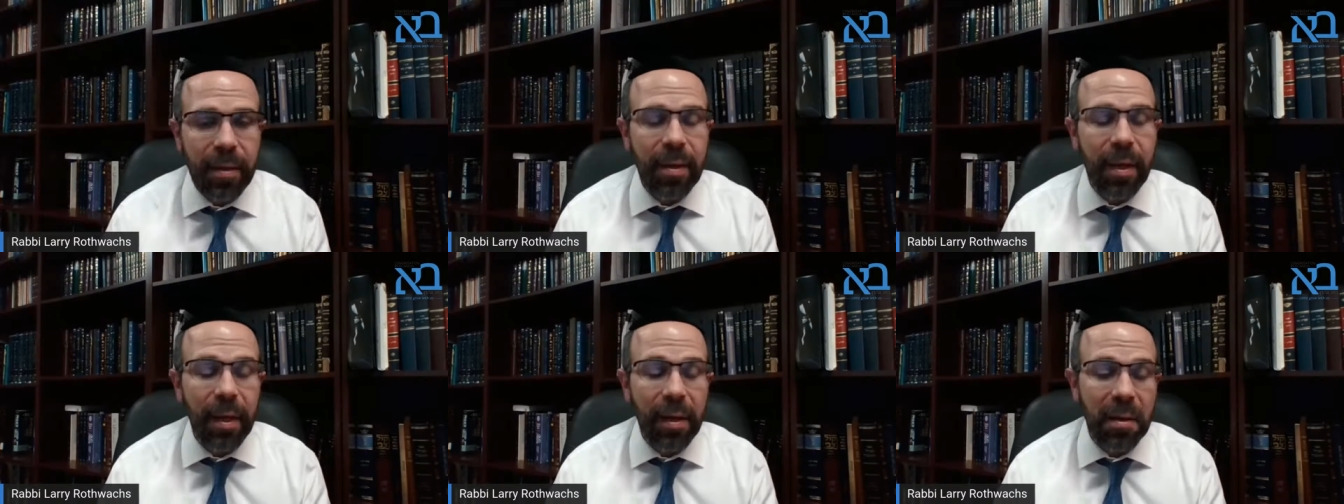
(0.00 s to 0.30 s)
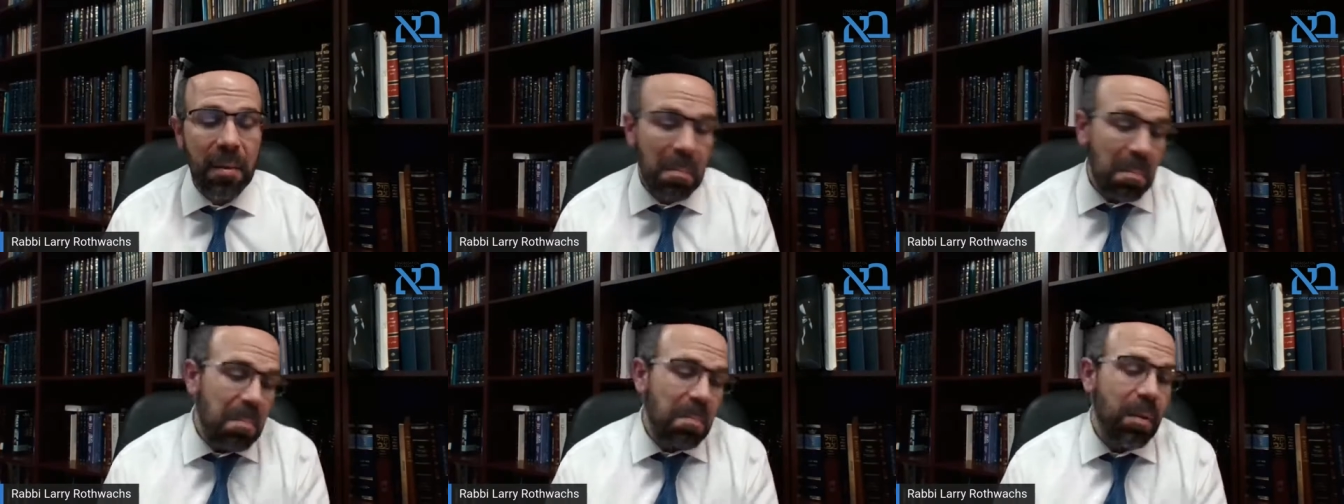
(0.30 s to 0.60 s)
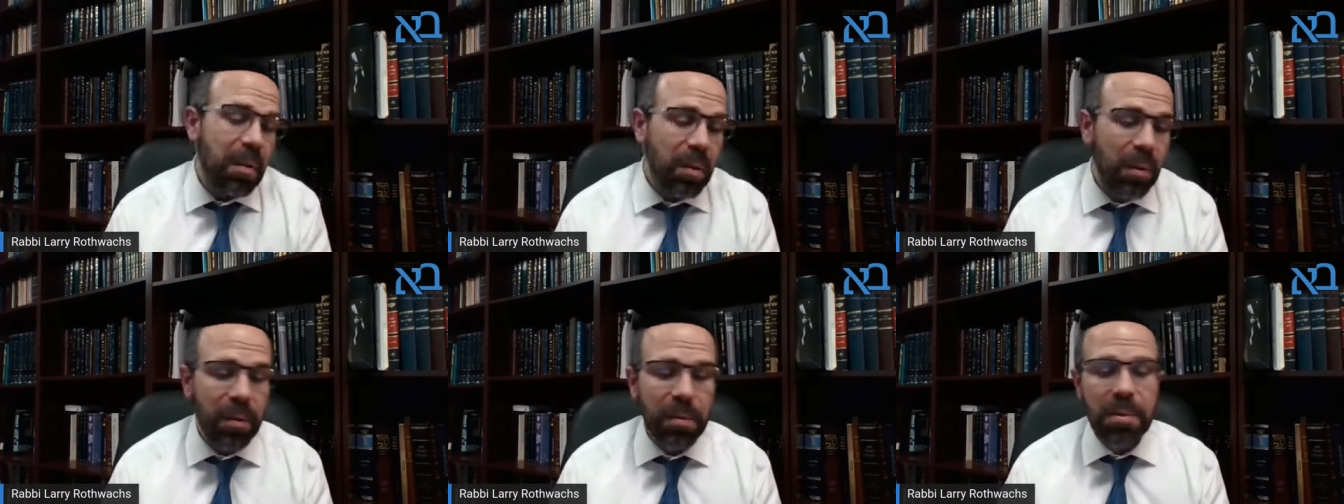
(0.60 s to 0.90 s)
Teaneck?
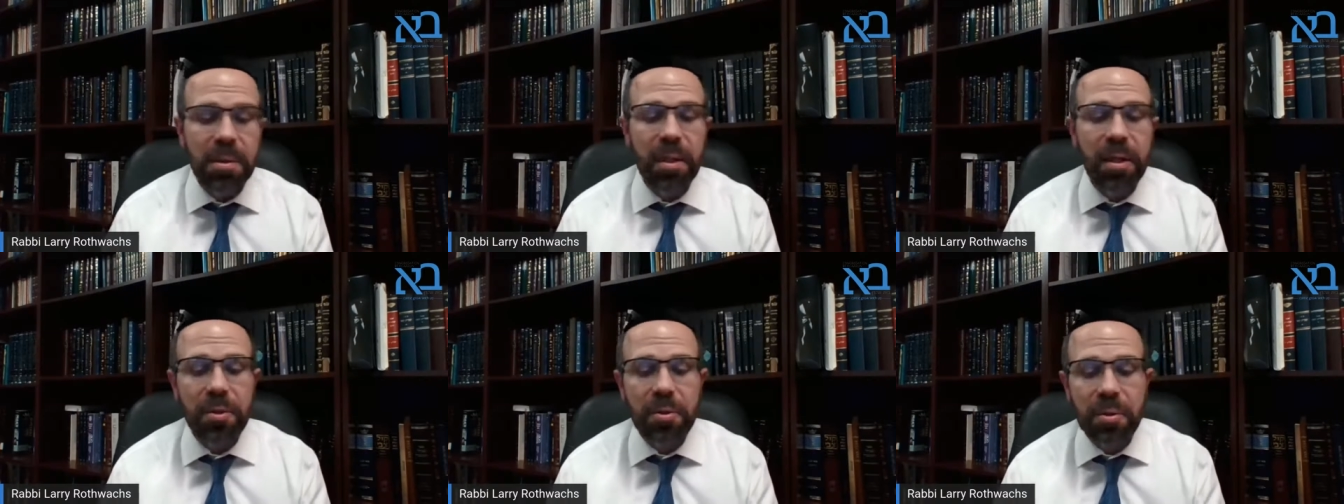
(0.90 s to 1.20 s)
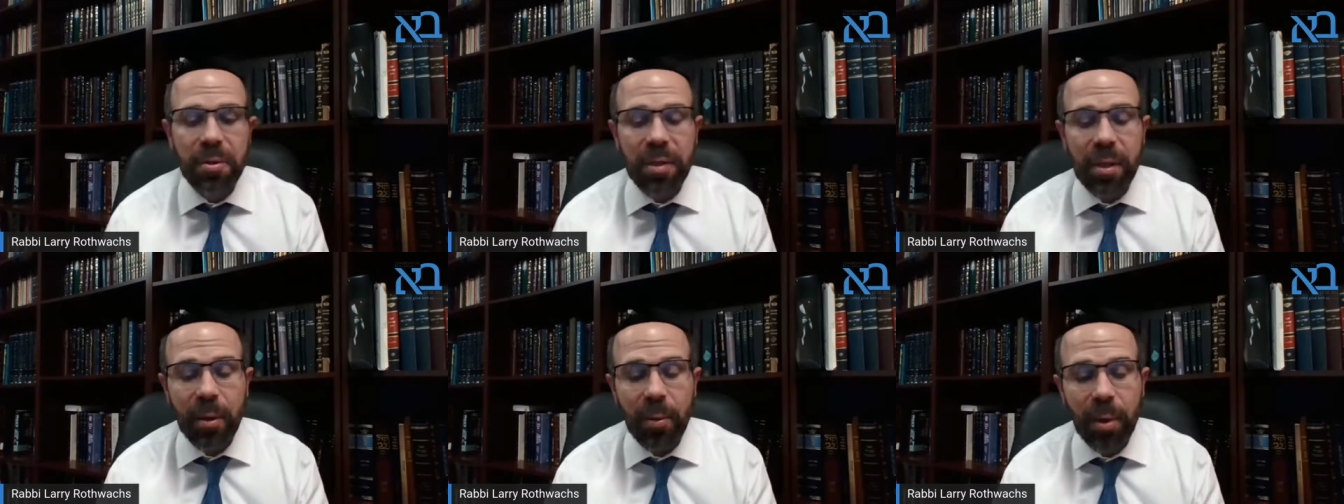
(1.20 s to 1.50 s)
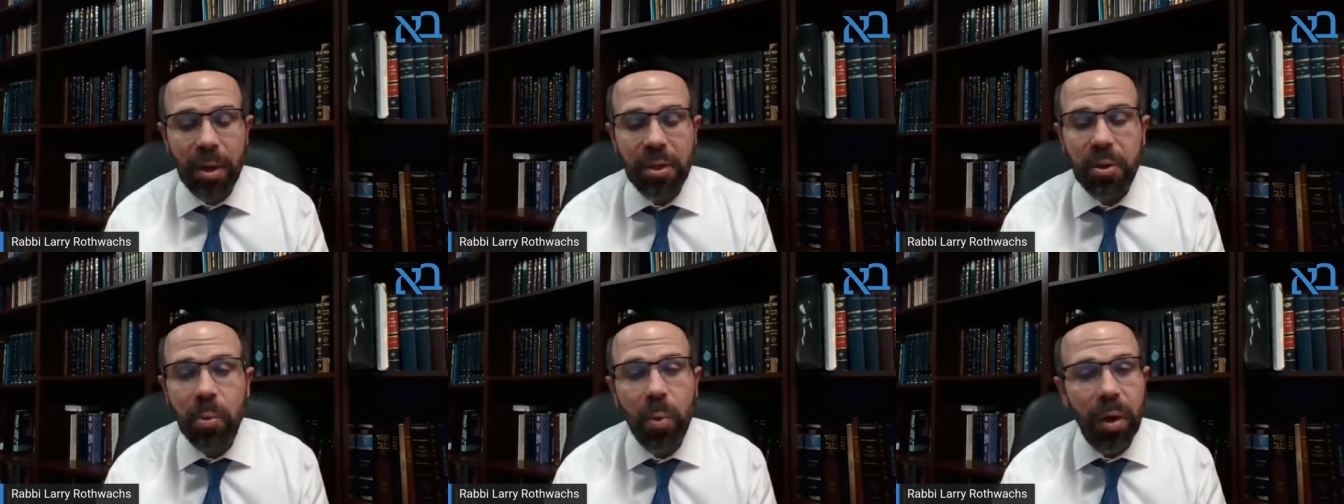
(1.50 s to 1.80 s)
It was an interesting
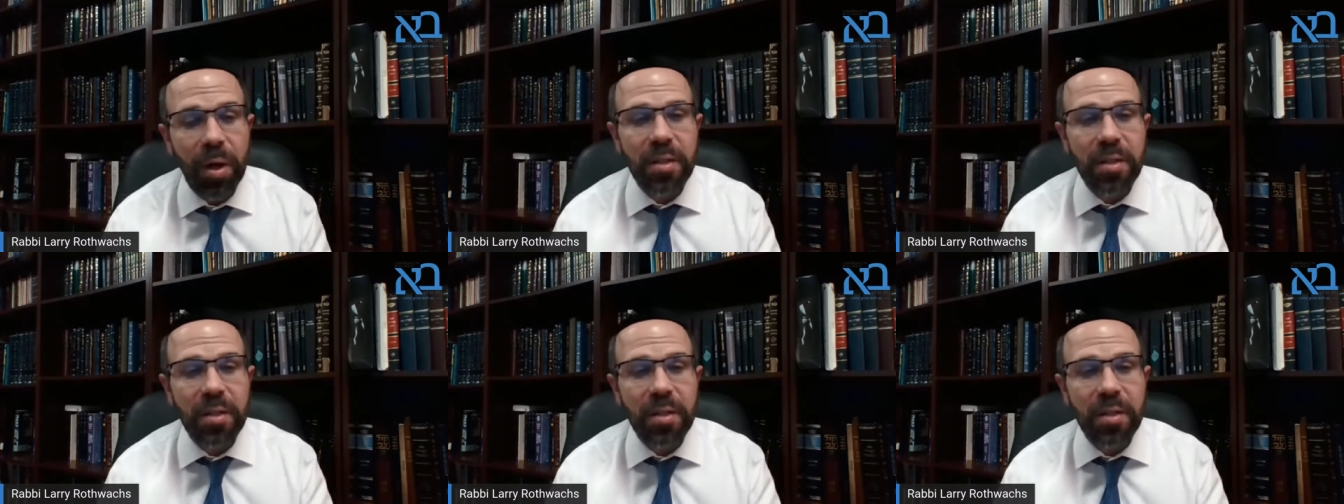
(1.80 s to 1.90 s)
question.